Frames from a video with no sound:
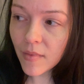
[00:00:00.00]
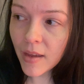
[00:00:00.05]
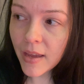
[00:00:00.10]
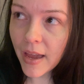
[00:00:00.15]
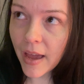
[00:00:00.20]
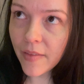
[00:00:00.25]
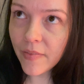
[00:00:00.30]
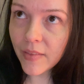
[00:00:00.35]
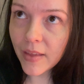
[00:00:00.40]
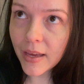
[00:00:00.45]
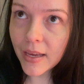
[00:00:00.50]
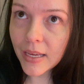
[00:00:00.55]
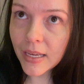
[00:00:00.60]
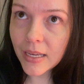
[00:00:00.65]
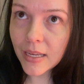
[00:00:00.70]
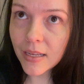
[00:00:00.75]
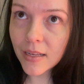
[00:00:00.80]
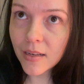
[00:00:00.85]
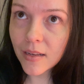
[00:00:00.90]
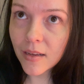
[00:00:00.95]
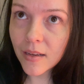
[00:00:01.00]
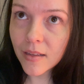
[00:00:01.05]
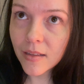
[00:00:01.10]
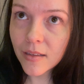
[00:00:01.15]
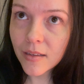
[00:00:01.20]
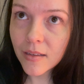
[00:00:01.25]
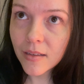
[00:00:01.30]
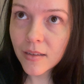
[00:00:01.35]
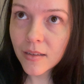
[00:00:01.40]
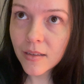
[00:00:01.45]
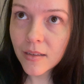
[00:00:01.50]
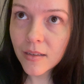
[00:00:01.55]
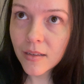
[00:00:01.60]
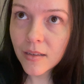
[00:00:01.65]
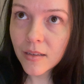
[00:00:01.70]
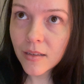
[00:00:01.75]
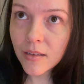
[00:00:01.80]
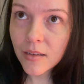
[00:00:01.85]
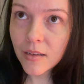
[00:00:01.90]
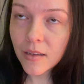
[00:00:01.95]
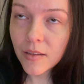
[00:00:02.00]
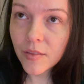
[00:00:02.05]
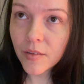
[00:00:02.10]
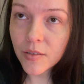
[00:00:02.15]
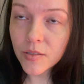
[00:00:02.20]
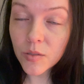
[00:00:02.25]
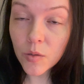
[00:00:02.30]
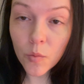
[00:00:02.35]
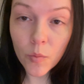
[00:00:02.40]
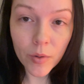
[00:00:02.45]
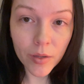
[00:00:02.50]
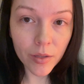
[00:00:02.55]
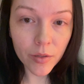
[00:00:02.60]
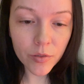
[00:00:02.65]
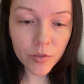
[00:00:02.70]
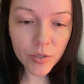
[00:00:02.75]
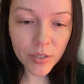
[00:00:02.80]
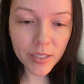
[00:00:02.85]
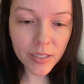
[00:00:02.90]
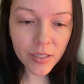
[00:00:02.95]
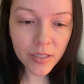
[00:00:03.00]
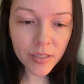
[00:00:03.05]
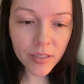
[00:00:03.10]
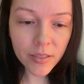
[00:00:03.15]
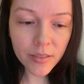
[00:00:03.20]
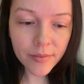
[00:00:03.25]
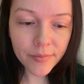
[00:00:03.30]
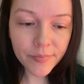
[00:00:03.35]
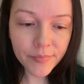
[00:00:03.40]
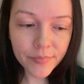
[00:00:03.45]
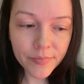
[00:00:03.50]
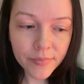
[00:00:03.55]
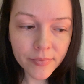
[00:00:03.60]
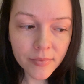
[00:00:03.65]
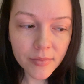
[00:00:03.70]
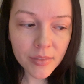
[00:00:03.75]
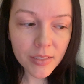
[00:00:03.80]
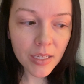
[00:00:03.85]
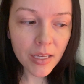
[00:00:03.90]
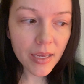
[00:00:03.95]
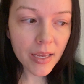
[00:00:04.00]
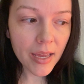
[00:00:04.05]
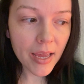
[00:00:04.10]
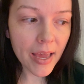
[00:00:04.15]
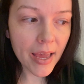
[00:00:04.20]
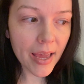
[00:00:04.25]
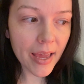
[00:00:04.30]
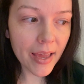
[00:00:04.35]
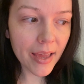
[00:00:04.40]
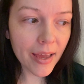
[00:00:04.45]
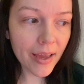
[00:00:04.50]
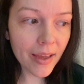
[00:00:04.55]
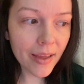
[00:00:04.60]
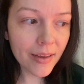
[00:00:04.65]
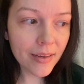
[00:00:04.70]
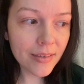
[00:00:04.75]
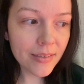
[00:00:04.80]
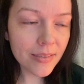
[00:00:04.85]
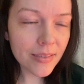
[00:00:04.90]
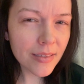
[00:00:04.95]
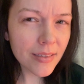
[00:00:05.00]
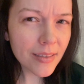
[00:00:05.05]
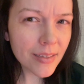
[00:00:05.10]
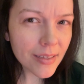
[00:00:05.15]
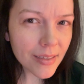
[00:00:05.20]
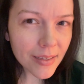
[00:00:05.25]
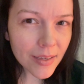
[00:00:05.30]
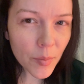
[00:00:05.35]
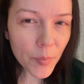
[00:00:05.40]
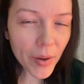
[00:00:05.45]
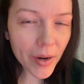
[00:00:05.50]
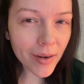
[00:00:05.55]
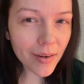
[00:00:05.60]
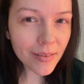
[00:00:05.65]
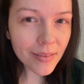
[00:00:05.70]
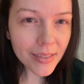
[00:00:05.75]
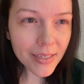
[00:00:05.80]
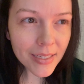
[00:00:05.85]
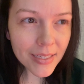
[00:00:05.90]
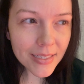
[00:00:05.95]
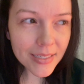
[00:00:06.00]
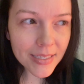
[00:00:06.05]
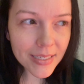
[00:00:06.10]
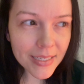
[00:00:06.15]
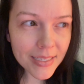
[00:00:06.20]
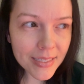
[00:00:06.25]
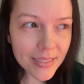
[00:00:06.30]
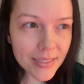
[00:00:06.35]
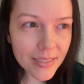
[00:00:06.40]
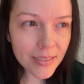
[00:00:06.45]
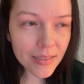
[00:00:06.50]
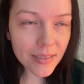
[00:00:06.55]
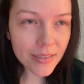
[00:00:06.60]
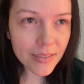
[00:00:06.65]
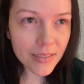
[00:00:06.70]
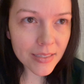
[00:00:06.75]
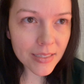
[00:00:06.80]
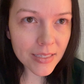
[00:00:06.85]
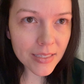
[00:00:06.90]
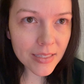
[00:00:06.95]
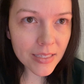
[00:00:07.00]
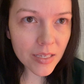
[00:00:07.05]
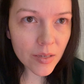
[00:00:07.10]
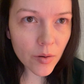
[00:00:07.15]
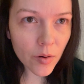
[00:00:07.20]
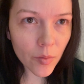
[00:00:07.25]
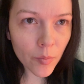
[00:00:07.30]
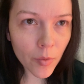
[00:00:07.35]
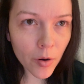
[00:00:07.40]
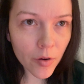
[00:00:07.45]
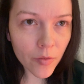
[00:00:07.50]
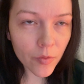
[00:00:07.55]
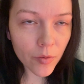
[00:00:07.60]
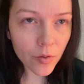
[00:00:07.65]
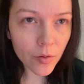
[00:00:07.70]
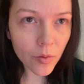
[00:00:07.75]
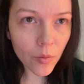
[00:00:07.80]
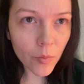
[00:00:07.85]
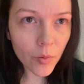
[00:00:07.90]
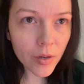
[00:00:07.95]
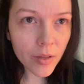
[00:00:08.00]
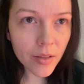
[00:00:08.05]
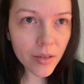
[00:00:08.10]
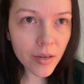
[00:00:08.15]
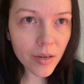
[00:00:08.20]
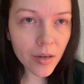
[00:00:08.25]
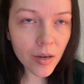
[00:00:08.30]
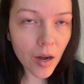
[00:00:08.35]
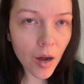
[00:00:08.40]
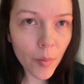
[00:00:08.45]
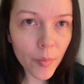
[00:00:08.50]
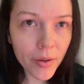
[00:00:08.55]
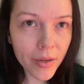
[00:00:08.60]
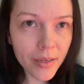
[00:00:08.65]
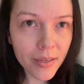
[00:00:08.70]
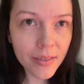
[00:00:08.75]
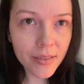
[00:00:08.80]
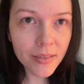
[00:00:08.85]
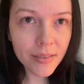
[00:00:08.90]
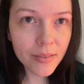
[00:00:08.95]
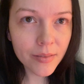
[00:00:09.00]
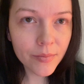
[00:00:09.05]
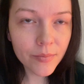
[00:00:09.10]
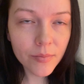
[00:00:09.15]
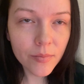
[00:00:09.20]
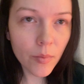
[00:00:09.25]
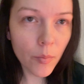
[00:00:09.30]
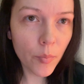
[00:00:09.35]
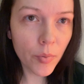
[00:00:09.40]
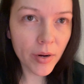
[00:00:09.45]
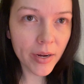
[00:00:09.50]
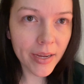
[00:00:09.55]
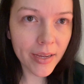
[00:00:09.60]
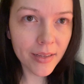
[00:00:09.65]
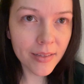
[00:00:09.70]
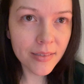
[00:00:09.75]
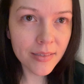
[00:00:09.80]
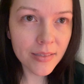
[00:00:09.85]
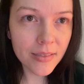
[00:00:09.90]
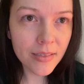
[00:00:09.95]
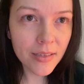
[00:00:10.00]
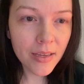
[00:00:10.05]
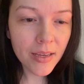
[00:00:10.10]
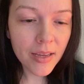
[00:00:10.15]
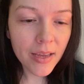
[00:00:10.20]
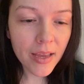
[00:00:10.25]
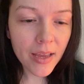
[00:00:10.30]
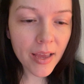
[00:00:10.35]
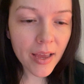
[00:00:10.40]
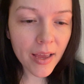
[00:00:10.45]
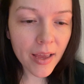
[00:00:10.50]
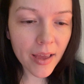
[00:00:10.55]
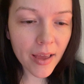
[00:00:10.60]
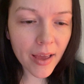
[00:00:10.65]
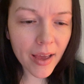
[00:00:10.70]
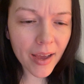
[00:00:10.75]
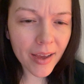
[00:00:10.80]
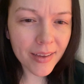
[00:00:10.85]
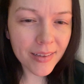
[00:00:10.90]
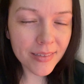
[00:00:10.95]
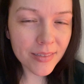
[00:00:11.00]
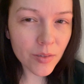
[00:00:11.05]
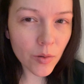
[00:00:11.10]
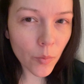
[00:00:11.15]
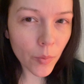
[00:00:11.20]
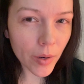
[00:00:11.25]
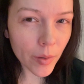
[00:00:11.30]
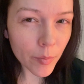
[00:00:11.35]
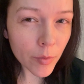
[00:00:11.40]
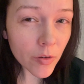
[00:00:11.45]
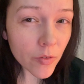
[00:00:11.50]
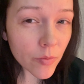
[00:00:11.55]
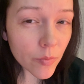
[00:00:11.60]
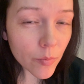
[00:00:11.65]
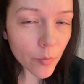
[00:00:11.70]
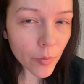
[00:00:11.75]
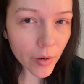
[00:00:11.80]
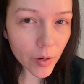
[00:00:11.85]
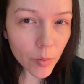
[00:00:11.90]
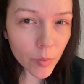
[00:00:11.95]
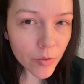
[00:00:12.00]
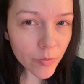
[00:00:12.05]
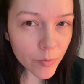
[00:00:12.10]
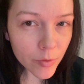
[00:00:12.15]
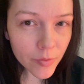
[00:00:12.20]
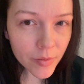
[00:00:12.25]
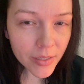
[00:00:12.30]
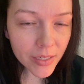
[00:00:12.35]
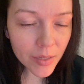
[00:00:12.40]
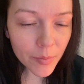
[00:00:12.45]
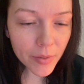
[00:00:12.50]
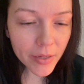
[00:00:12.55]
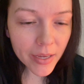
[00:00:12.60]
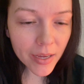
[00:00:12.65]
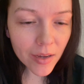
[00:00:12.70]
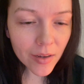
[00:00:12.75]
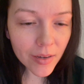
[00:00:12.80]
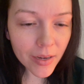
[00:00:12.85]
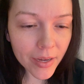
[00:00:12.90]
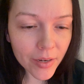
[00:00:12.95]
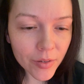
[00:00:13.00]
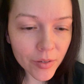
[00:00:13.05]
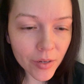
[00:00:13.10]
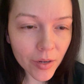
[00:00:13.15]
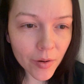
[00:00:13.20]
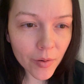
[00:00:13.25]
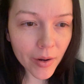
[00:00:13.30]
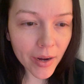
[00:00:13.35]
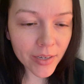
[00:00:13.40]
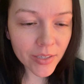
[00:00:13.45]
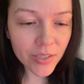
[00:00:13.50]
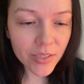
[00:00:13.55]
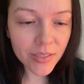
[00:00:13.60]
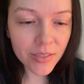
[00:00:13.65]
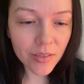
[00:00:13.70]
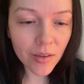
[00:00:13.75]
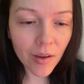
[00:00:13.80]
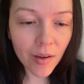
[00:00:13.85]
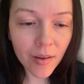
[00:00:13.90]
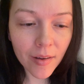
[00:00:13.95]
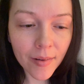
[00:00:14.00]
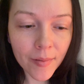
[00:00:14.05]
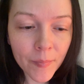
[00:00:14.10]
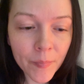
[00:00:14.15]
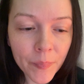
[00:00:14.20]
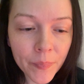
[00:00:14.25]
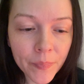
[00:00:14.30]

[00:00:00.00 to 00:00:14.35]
And then there's a Willow trailer. And apparently, DC, is it DC or Marvel? One of the comic brands has a werewolf, werewolf movie coming out. I don't know. I just saw